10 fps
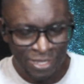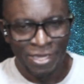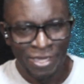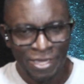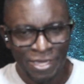
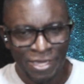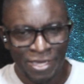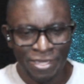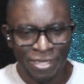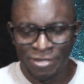And
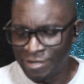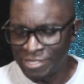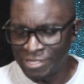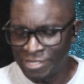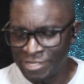again,
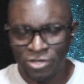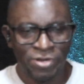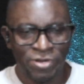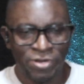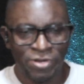let's
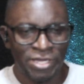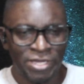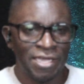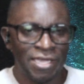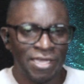connect
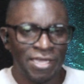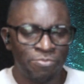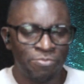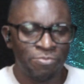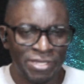every
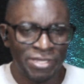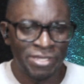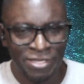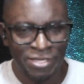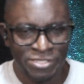Monday at
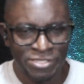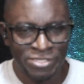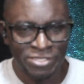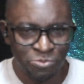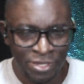6
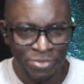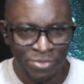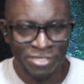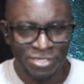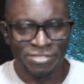p.m.
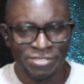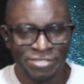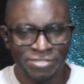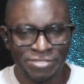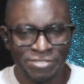Eastern
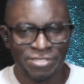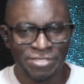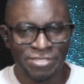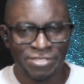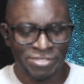Standard Time.